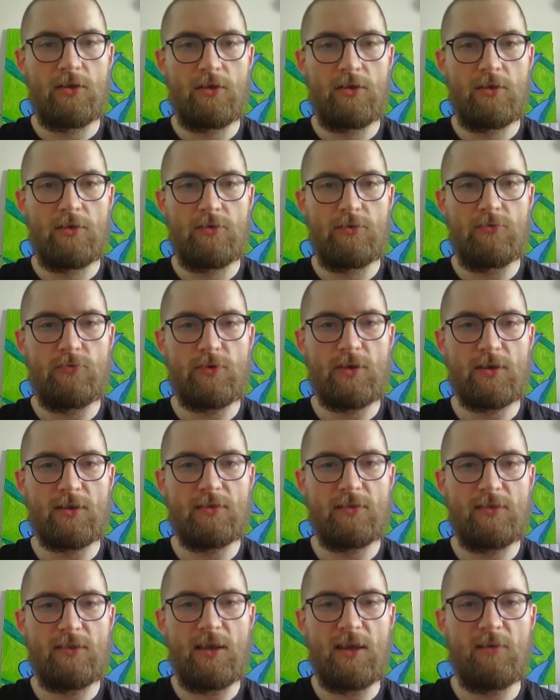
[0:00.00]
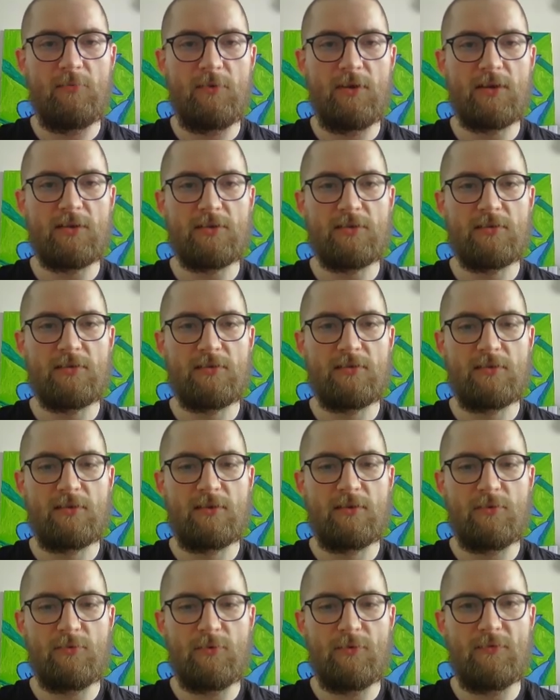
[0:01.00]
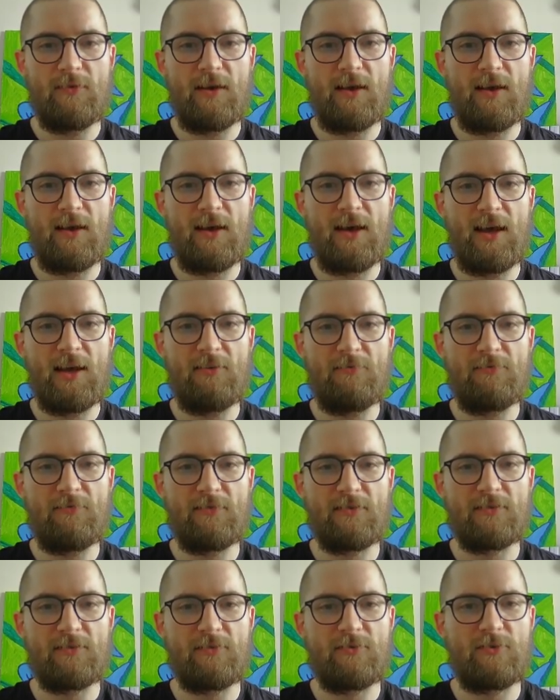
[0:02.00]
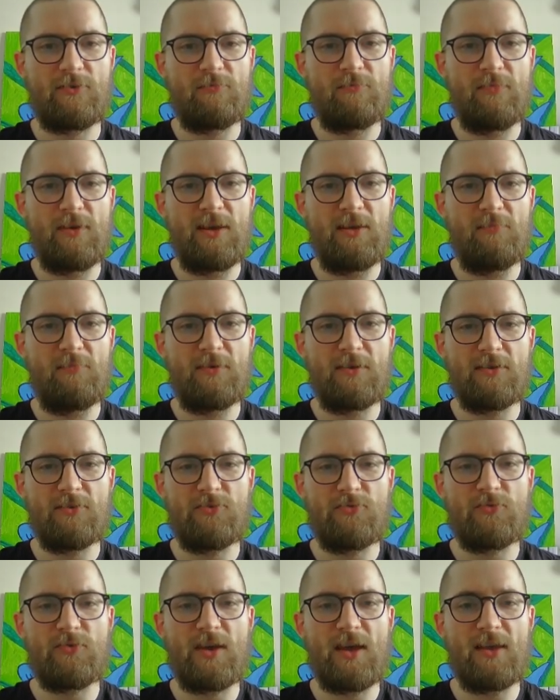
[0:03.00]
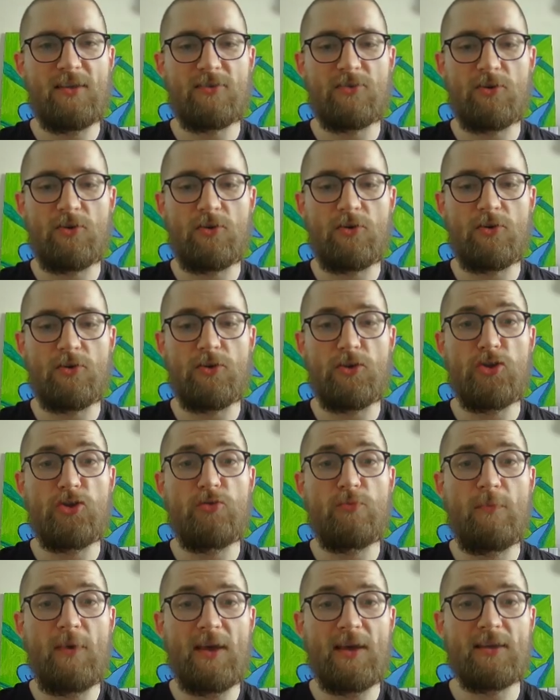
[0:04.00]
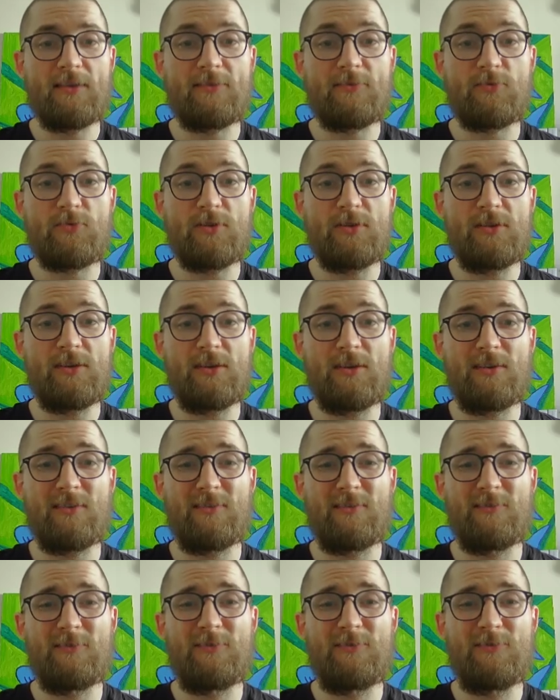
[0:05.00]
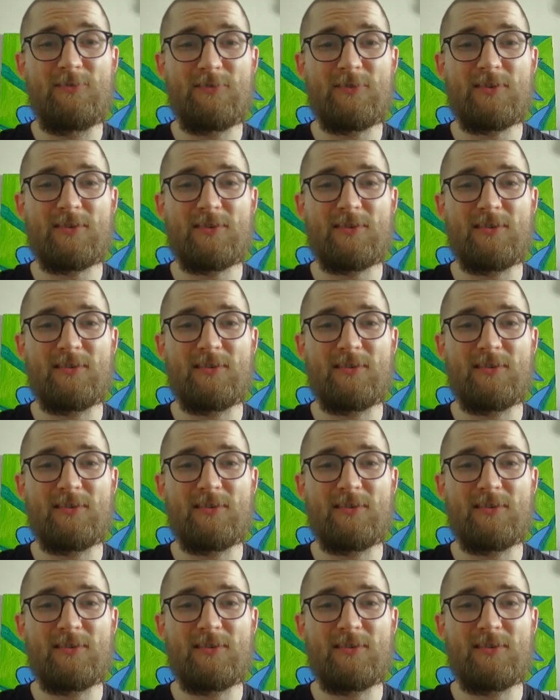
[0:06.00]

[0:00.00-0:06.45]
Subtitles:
You can name it with a hyphen, or maybe together, or you make it really look